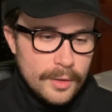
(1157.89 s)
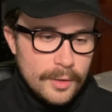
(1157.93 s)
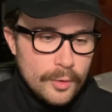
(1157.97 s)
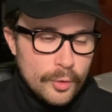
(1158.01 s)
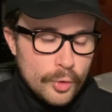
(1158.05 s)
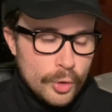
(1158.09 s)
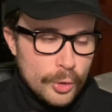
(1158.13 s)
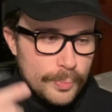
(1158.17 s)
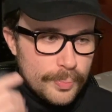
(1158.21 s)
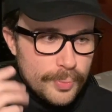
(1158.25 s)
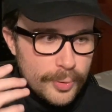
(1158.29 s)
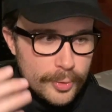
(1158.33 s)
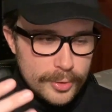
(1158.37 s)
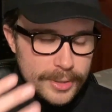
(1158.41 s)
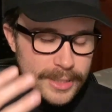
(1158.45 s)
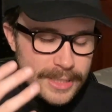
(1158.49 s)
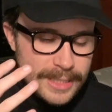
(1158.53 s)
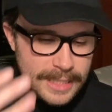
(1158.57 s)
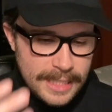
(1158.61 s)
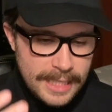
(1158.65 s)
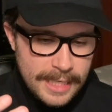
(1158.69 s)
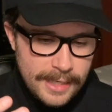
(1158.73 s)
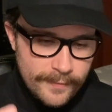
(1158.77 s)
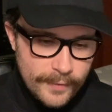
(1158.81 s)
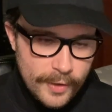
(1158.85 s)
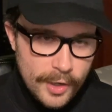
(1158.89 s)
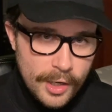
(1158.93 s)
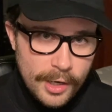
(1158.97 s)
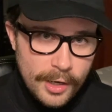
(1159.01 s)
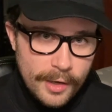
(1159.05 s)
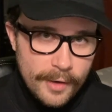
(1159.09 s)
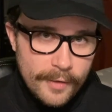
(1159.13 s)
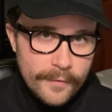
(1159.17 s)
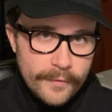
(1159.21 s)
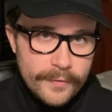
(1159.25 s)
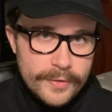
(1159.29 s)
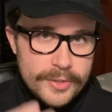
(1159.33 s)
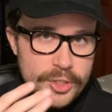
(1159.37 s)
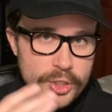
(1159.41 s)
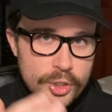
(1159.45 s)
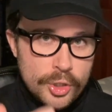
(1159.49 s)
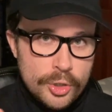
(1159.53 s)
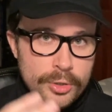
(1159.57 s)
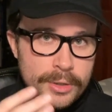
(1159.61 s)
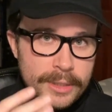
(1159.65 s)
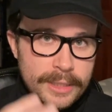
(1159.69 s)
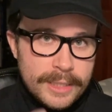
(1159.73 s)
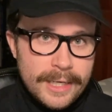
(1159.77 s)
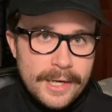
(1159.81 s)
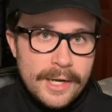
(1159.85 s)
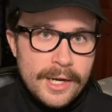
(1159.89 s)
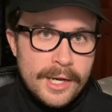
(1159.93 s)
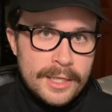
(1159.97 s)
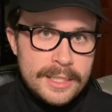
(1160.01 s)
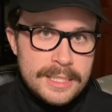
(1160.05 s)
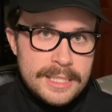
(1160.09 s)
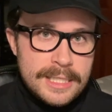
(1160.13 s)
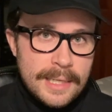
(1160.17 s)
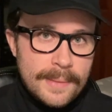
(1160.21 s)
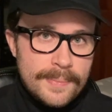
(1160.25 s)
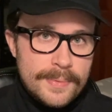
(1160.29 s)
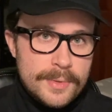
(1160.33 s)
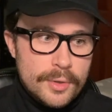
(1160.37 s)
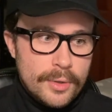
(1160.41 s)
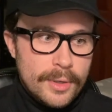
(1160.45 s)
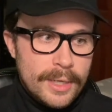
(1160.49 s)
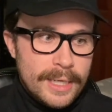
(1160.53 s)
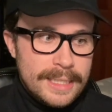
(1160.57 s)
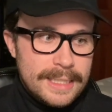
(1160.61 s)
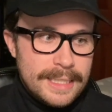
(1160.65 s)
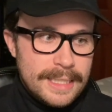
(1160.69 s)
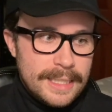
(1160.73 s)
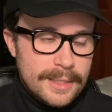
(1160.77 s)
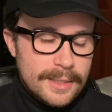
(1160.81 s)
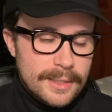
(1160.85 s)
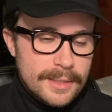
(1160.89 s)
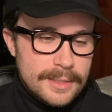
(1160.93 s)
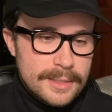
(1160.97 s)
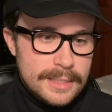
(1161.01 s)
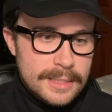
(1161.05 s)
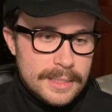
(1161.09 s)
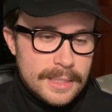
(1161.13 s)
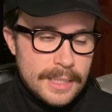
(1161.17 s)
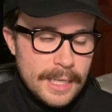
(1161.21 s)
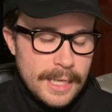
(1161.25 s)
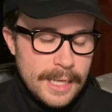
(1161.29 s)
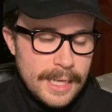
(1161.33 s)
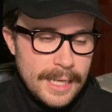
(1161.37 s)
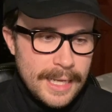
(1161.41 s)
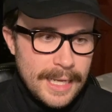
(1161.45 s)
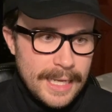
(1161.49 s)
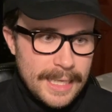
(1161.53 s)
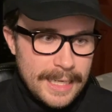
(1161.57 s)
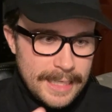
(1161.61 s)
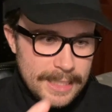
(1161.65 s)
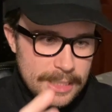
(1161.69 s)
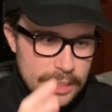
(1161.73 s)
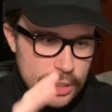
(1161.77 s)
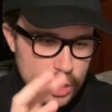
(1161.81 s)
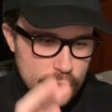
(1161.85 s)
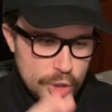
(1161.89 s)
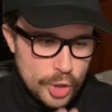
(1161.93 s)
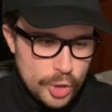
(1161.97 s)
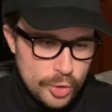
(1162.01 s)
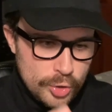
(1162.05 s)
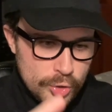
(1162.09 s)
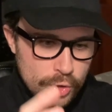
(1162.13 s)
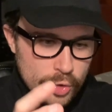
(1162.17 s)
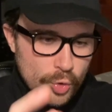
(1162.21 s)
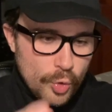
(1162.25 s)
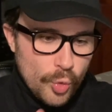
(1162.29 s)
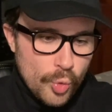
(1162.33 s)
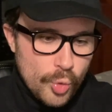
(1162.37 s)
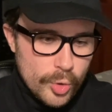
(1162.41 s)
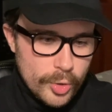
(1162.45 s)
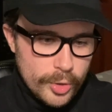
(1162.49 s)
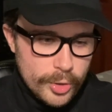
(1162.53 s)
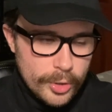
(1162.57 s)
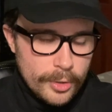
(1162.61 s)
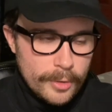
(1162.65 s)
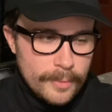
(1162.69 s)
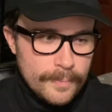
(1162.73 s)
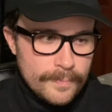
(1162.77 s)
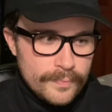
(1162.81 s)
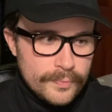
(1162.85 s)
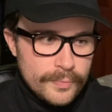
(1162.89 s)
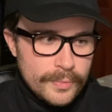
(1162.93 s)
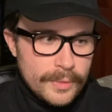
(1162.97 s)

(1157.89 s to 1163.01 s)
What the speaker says: or perceive of certain concepts or ideas in a certain order,